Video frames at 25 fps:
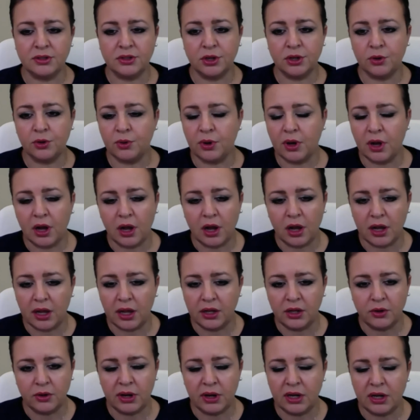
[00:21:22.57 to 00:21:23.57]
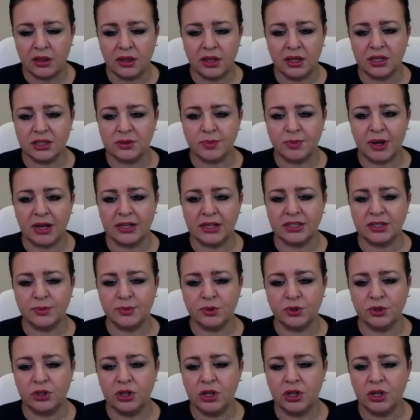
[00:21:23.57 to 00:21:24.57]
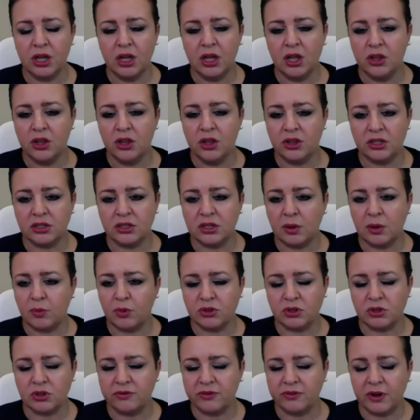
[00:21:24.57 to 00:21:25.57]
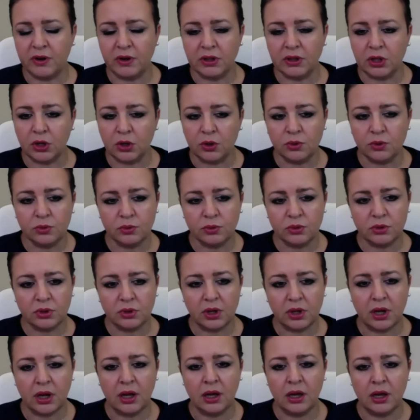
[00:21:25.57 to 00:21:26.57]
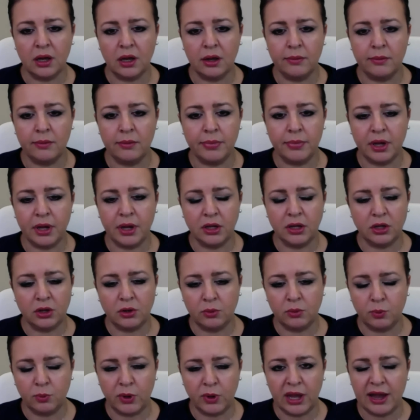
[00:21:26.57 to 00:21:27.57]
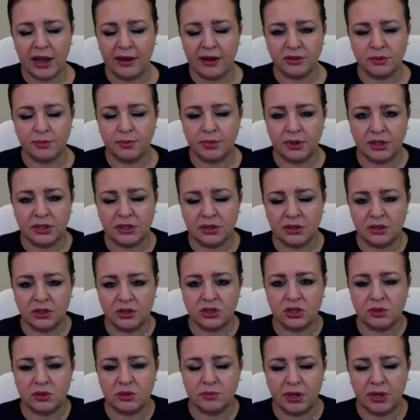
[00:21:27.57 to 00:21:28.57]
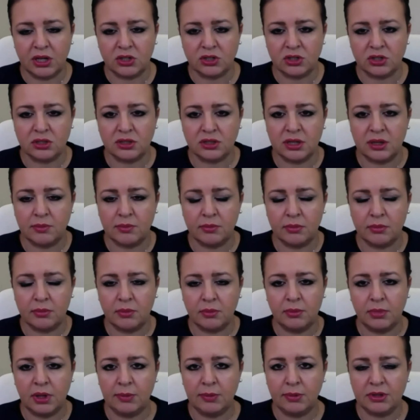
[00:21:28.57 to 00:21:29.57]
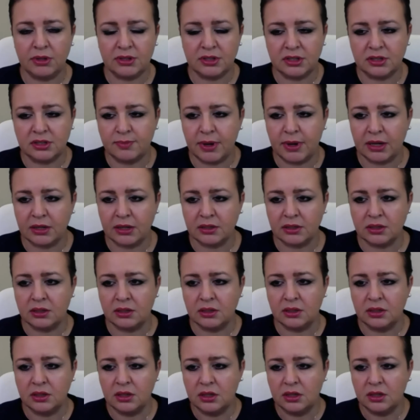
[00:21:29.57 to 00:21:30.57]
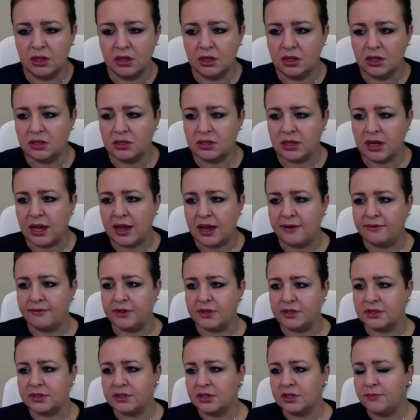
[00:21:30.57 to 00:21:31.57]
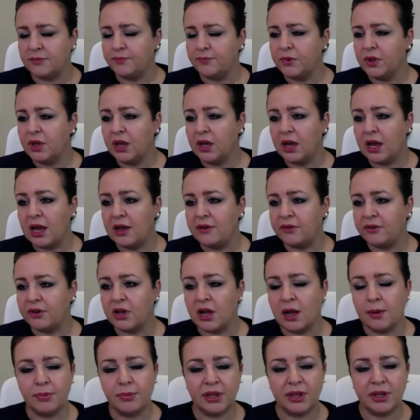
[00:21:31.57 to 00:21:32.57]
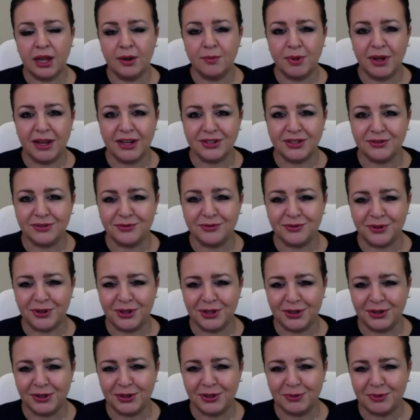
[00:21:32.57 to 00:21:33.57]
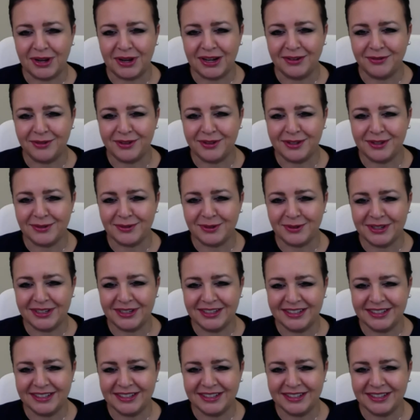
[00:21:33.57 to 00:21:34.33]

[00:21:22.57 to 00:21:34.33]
So, you know, anything is possible. These numbers are very low, um, but, you know, we have to be diligent in patients that may be suspected to have this. I have a complicated patient for you. You ready for this one?